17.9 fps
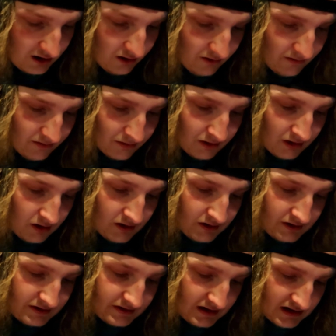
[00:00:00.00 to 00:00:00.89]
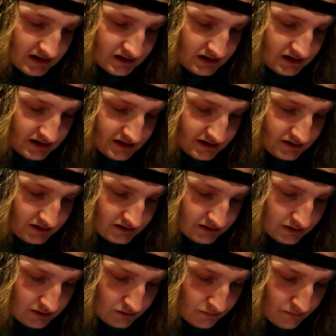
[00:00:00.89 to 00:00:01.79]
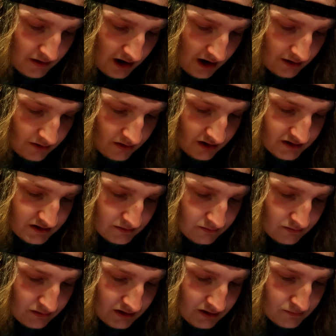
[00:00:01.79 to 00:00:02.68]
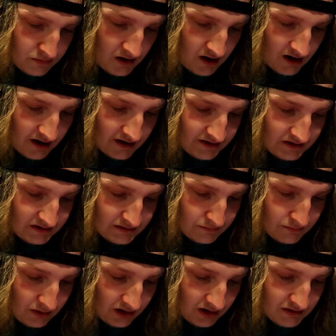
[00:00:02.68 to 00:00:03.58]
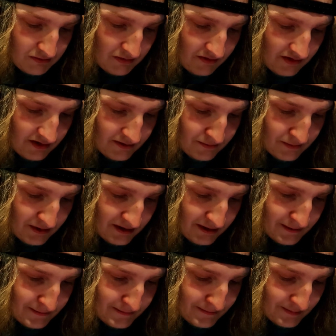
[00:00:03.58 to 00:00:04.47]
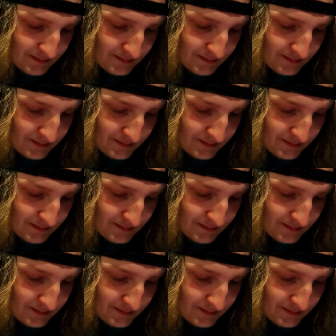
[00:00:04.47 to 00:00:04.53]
overall, this actually isn't too bad. You got some weird pockets on the bottom of it, but